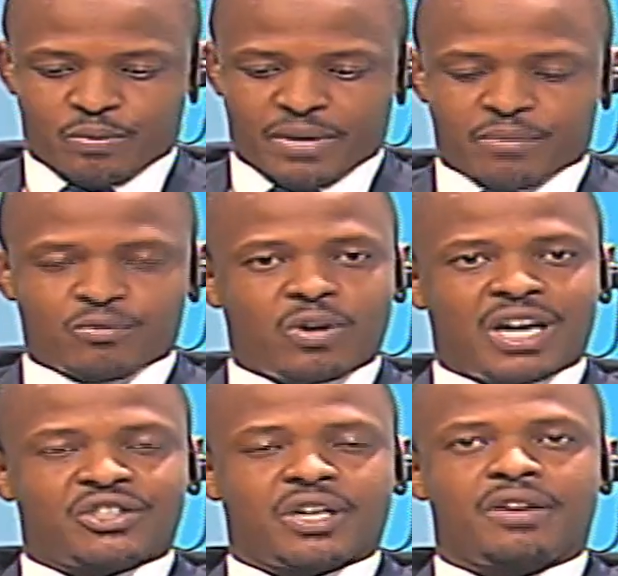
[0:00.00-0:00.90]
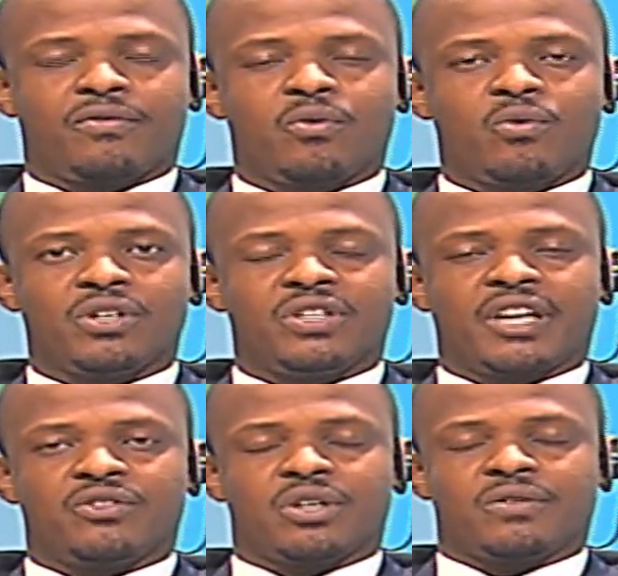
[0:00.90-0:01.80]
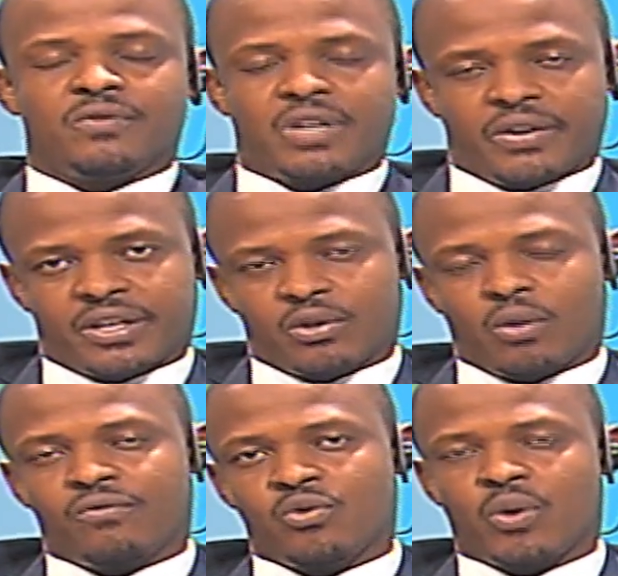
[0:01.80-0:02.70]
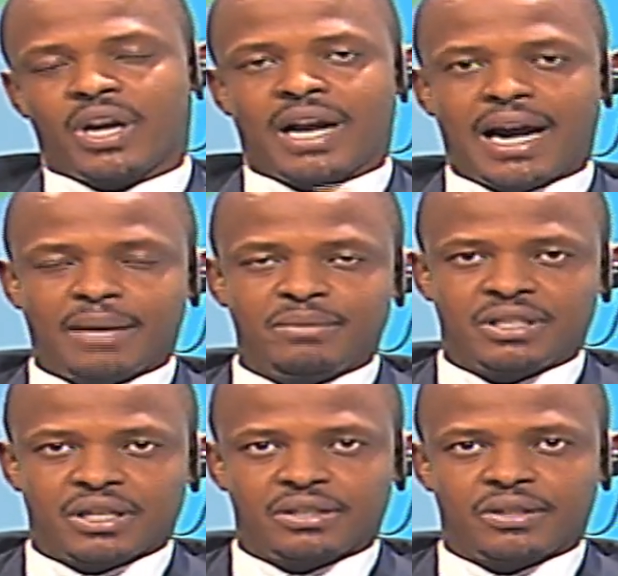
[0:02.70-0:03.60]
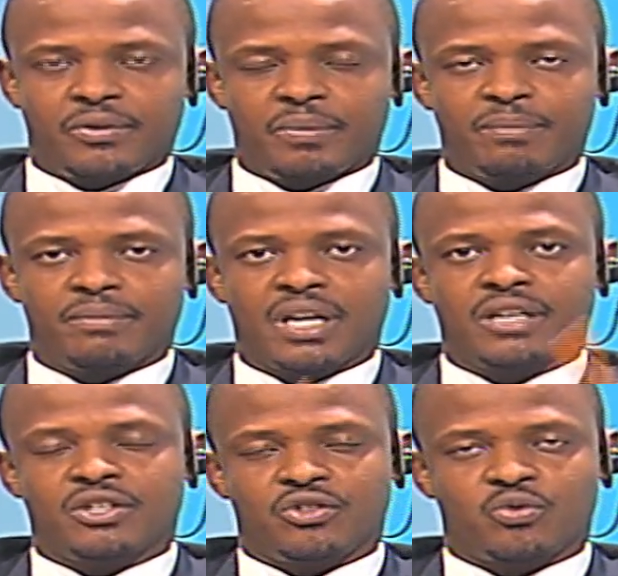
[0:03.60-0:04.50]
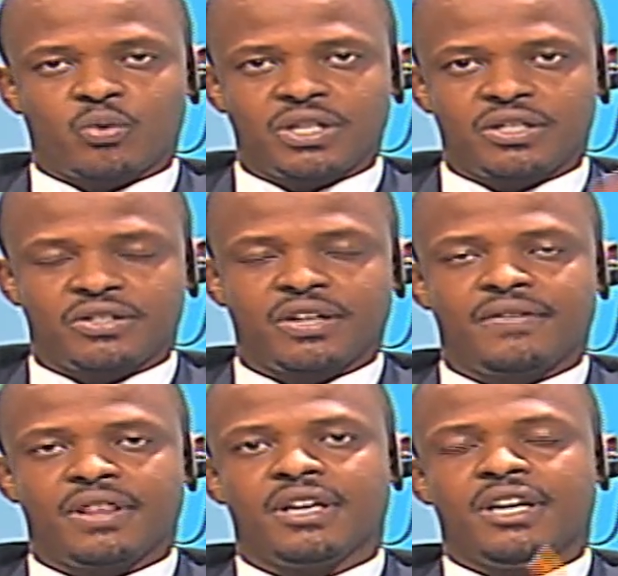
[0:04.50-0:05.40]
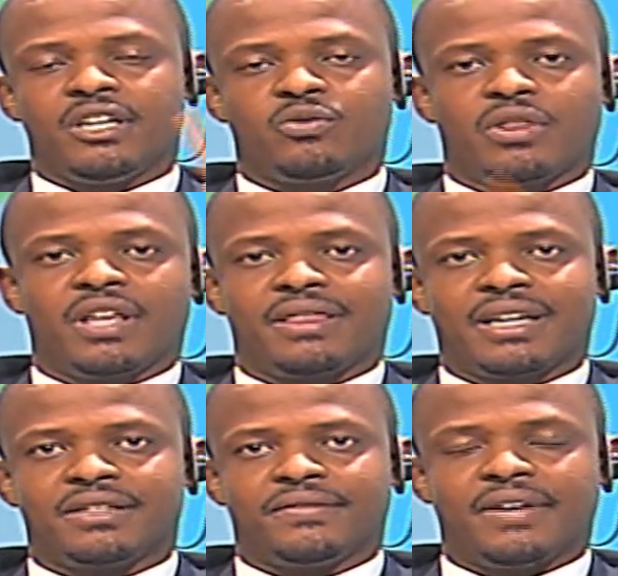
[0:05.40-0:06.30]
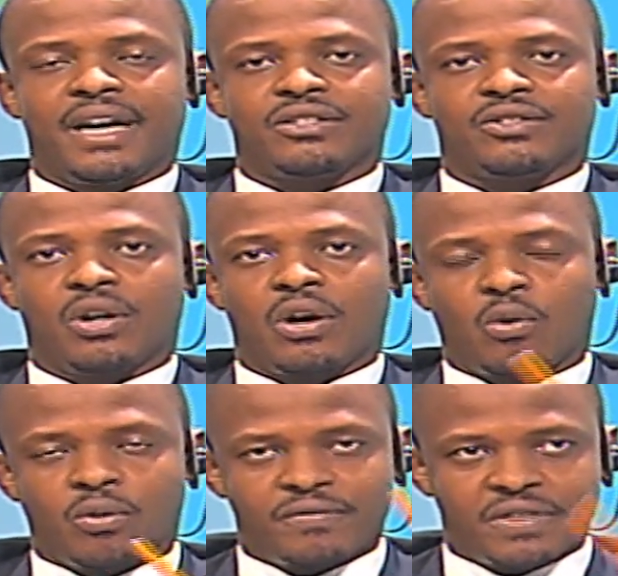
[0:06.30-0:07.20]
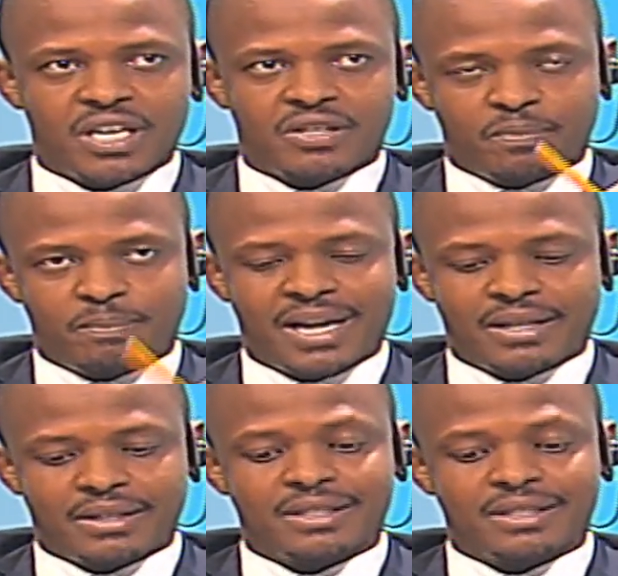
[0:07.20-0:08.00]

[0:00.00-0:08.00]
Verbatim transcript: Maimunah Sharif, who is the Executive Director of U N Habitat. Uh, remember, it's twenty-seventh to the thirty-first uh, of this month.